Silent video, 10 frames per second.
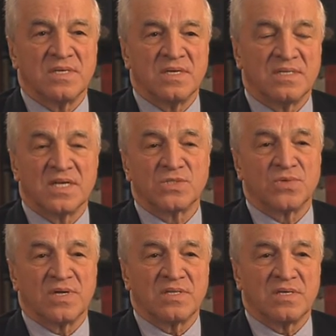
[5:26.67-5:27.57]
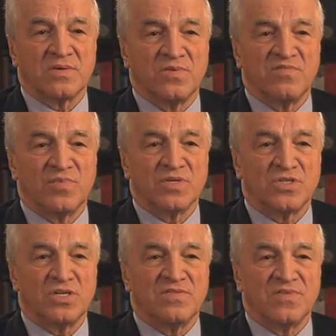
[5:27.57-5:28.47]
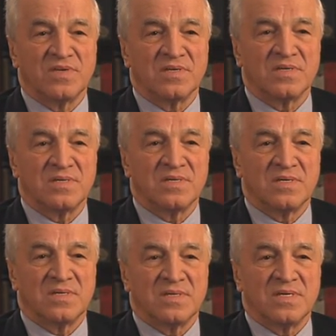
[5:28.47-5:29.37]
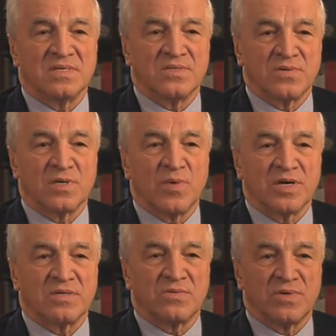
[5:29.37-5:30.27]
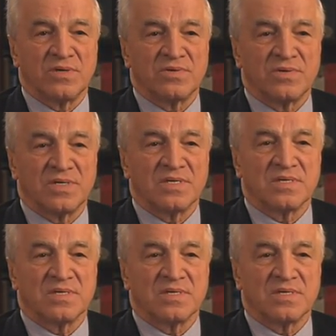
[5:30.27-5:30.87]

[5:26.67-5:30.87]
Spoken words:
And that's what I think we've been achieving during my career